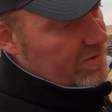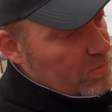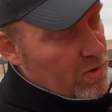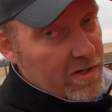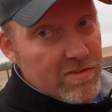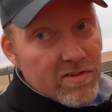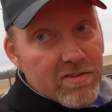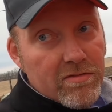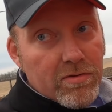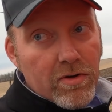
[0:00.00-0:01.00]
a more
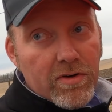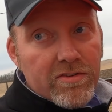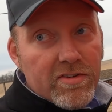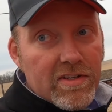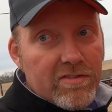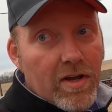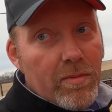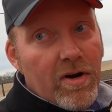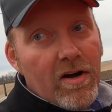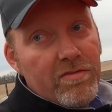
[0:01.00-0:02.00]
consistent flow as seeds
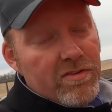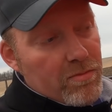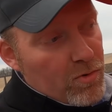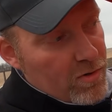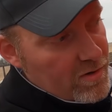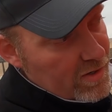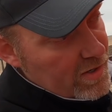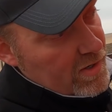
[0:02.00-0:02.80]
coming off. It's a more